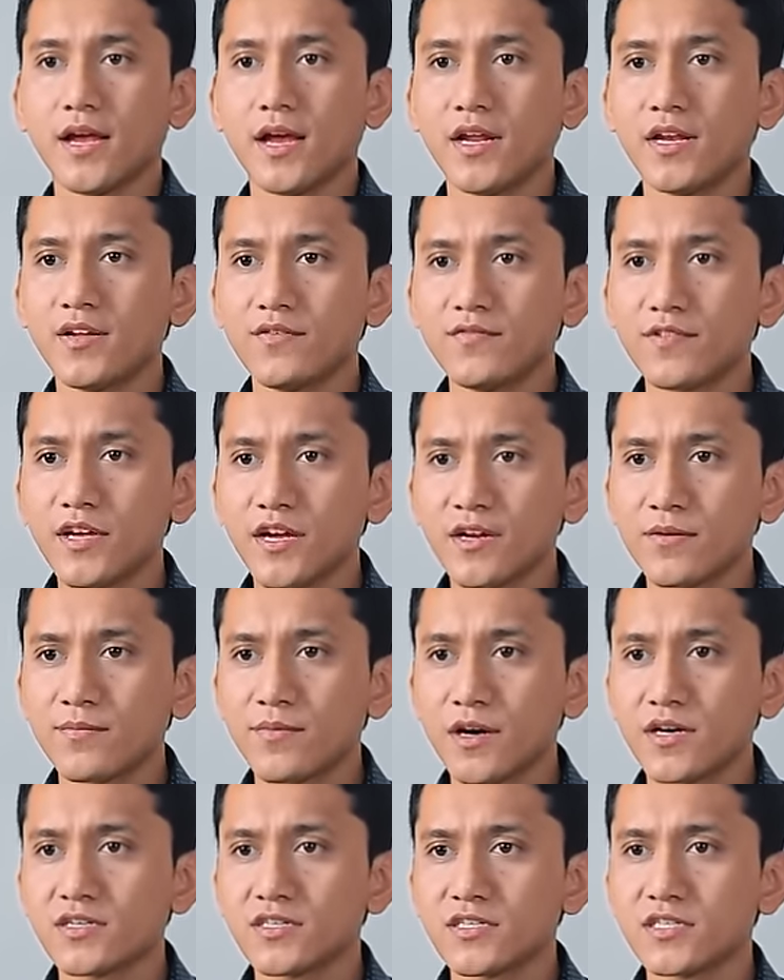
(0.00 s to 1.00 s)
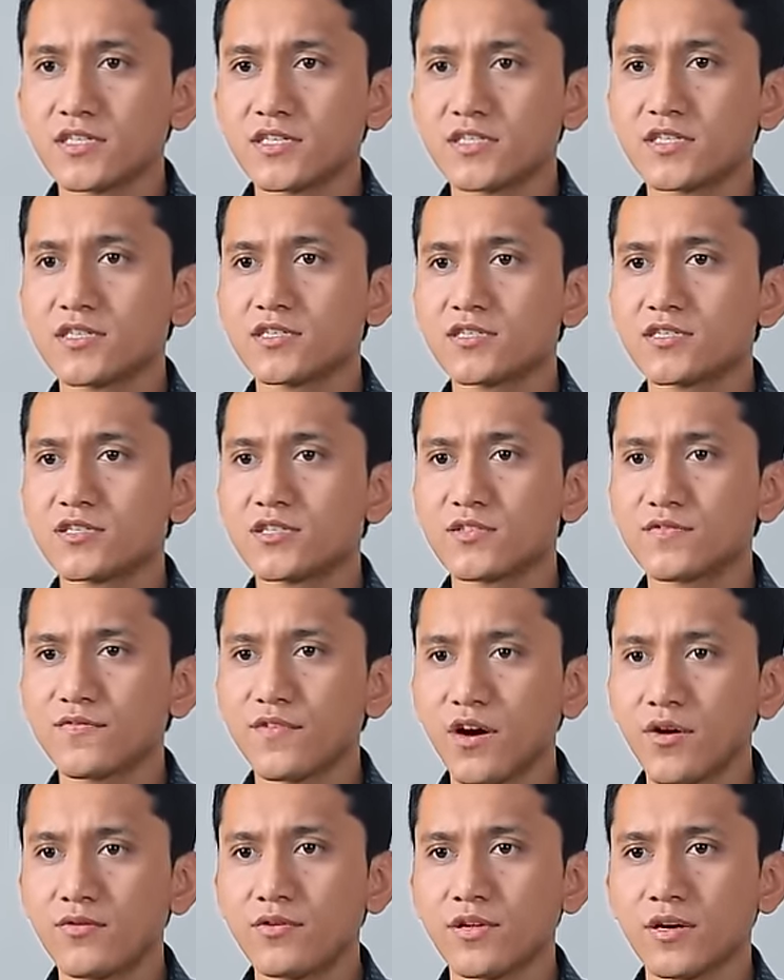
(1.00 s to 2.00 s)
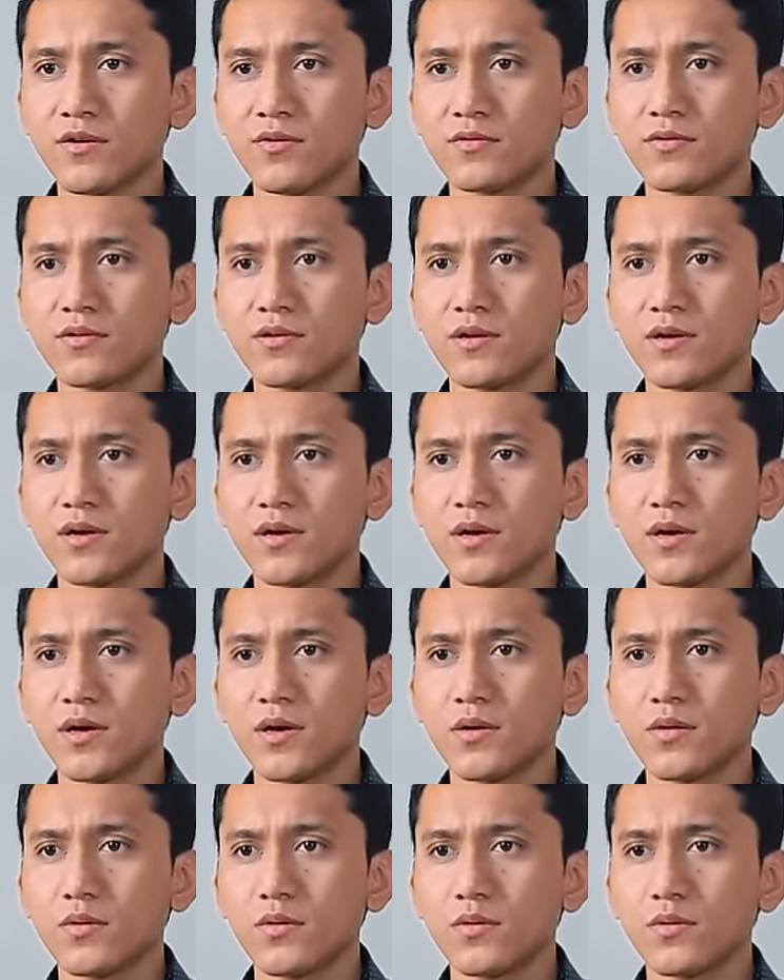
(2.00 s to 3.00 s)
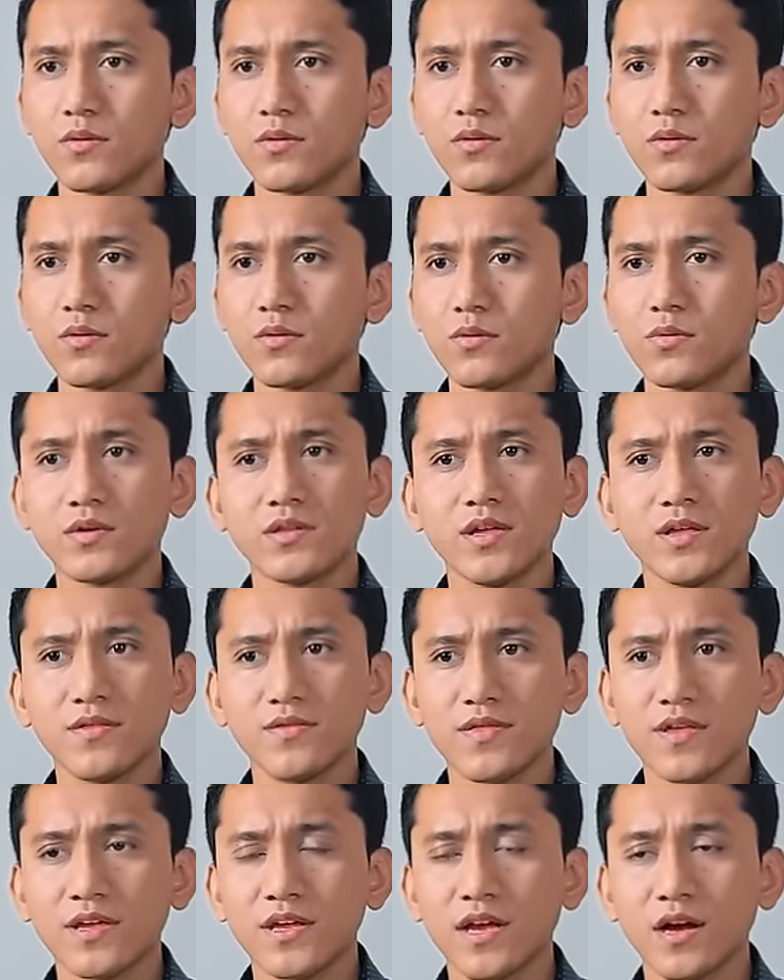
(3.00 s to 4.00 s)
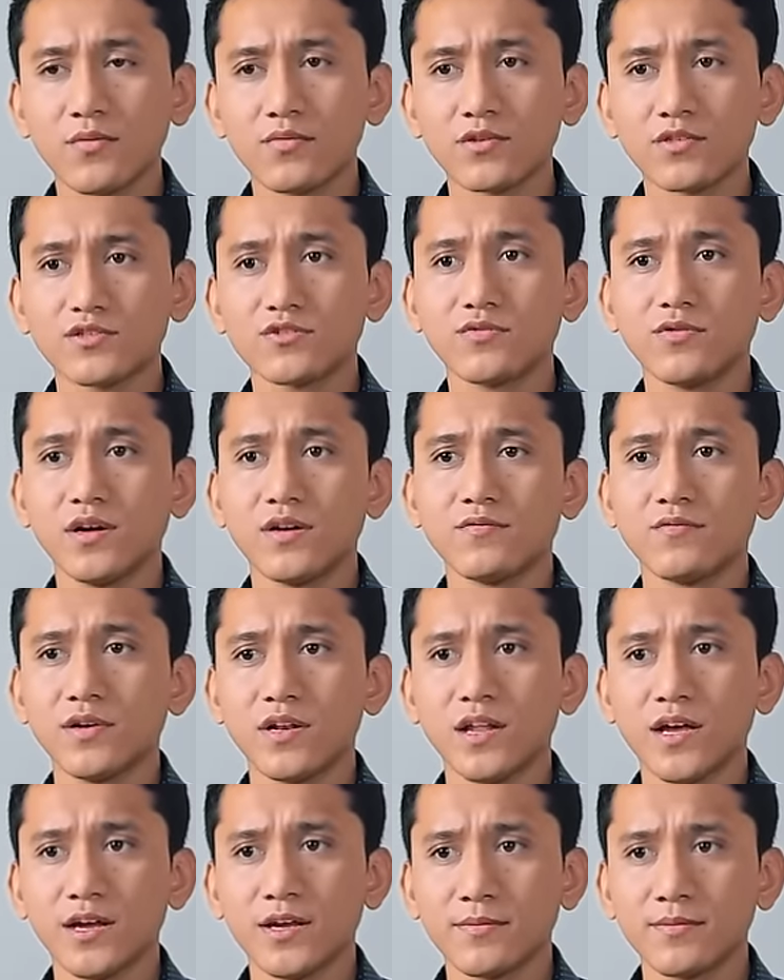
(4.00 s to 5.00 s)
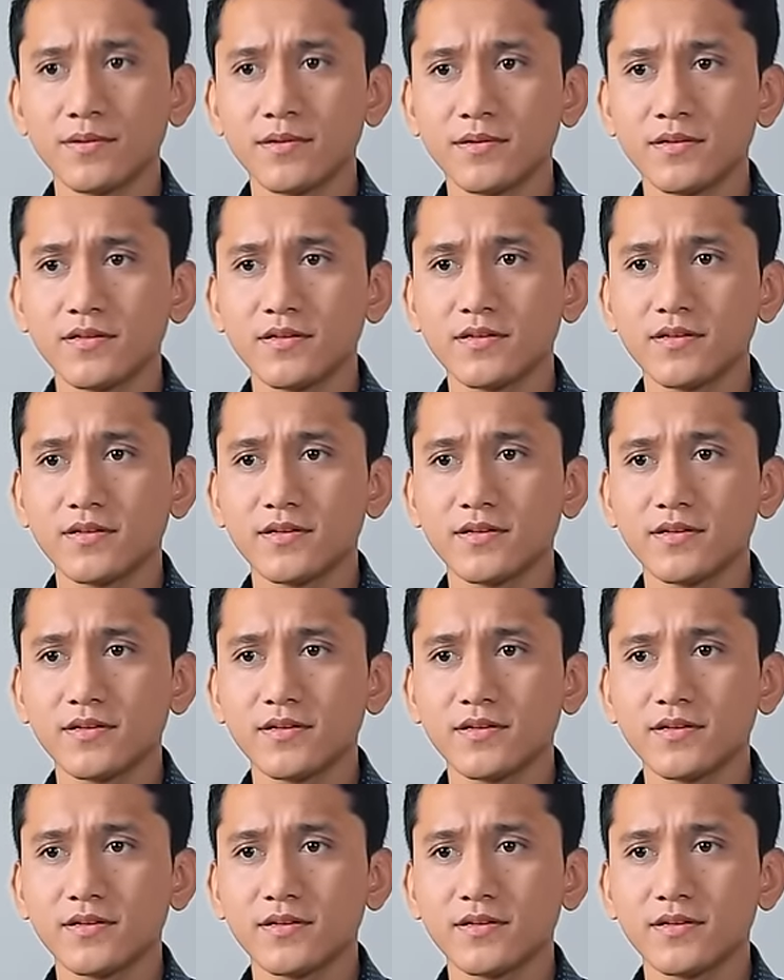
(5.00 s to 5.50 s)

And if the other brothers and sisters found out, would they think I was too unreliable?